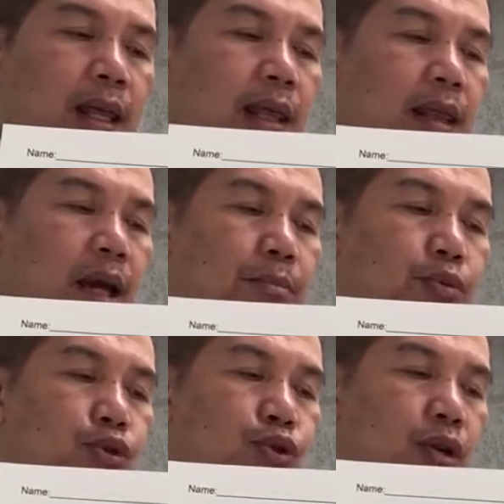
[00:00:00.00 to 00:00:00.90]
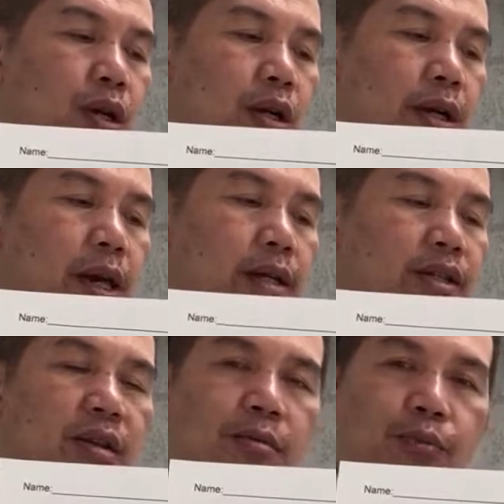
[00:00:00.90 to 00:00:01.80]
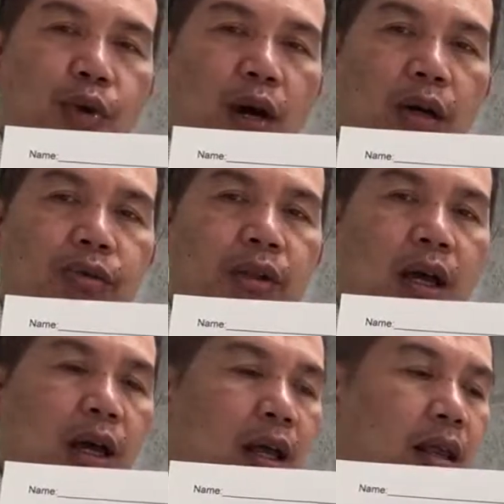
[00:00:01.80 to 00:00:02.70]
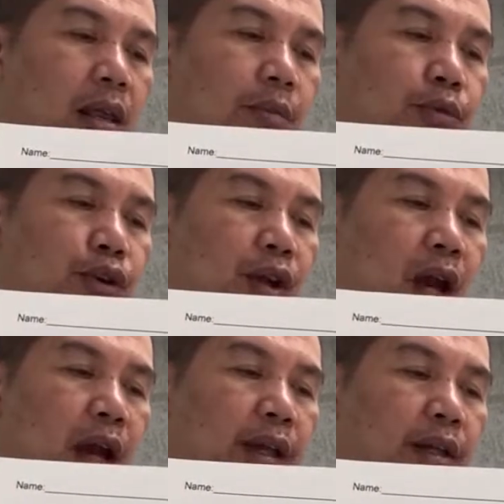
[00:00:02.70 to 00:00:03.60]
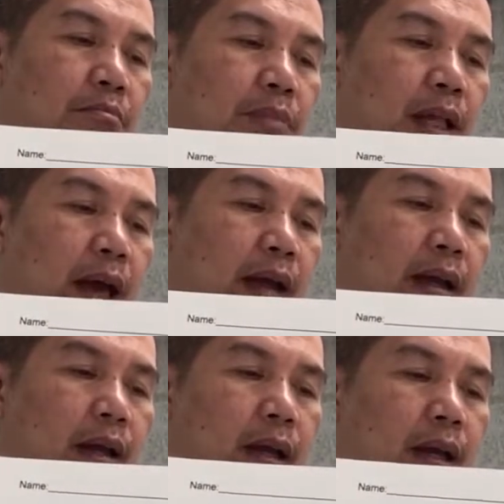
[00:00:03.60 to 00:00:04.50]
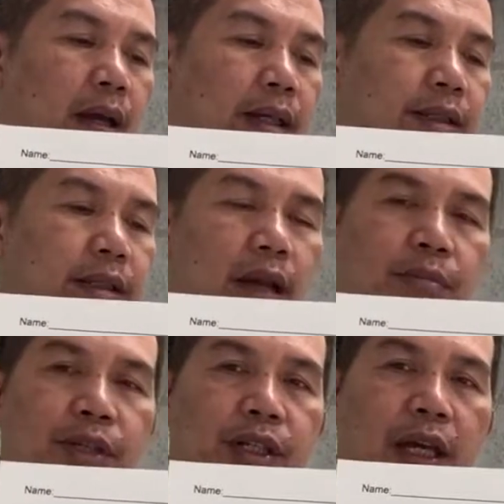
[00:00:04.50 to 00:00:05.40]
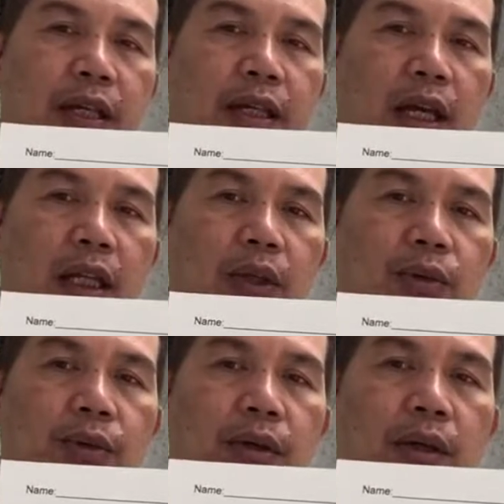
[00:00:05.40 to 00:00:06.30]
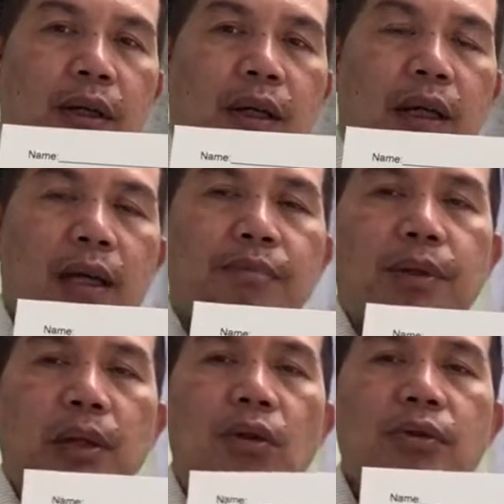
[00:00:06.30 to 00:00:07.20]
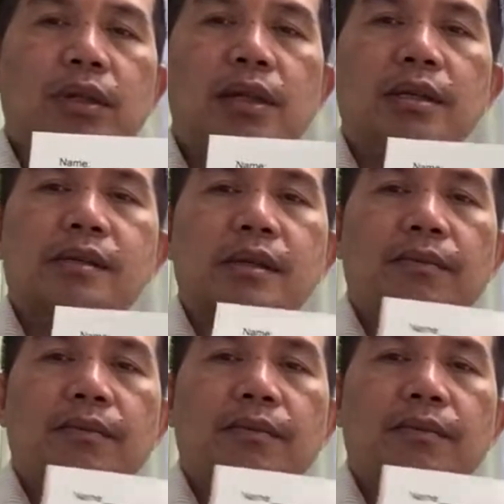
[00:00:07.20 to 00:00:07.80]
Number eight, brown. Number nine, black. And number 10, yellow. And below these